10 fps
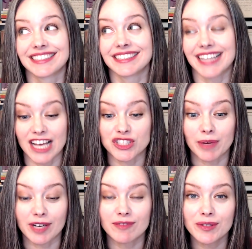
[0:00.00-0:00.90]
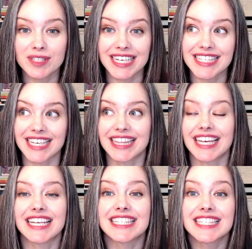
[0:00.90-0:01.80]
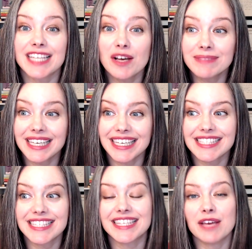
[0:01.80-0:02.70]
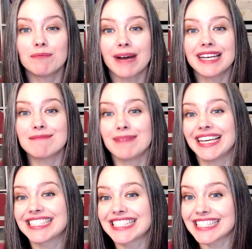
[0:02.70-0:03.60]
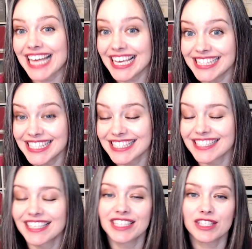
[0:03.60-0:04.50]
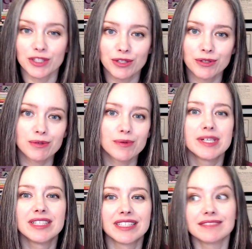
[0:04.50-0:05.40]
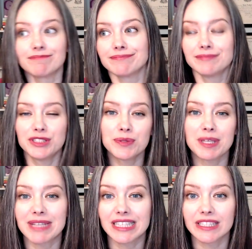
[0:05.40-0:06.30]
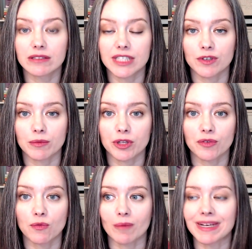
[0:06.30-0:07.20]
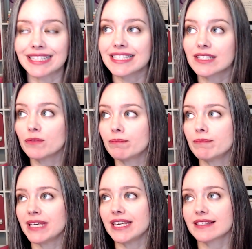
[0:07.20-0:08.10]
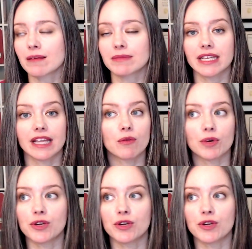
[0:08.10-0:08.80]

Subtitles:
as you might have noticed, I said that in some cases it might make sense to do something a little different with your format. This could be something like where you